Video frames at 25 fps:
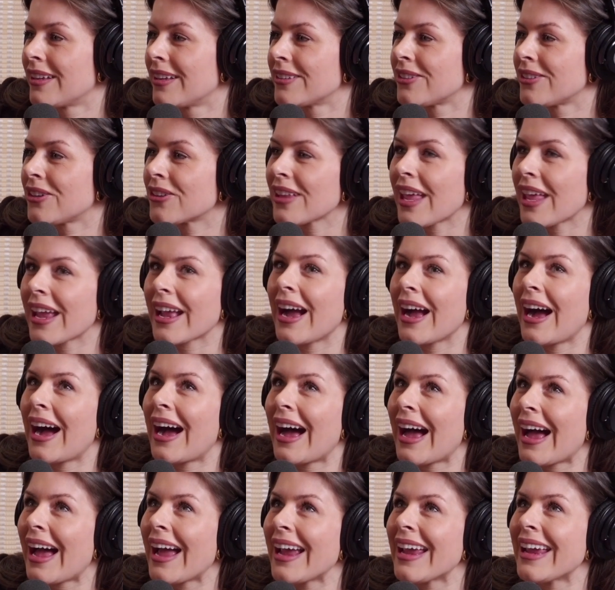You're like,
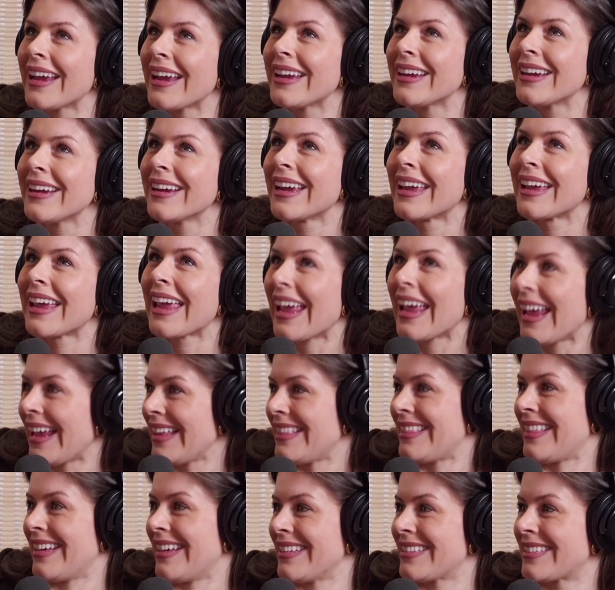I
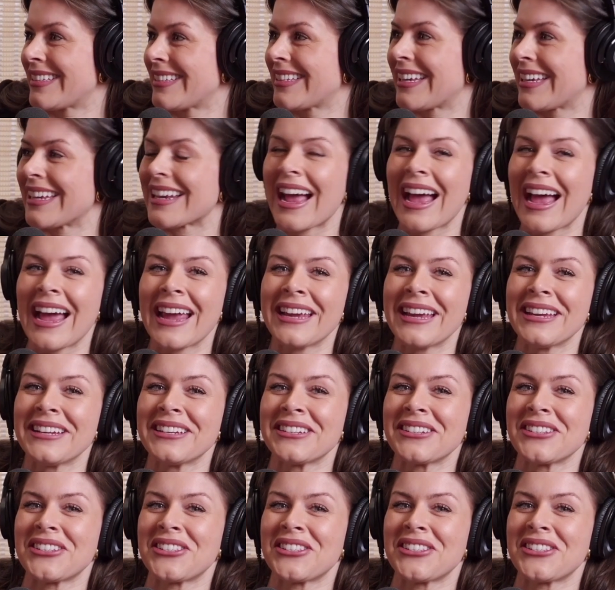hate this. Can I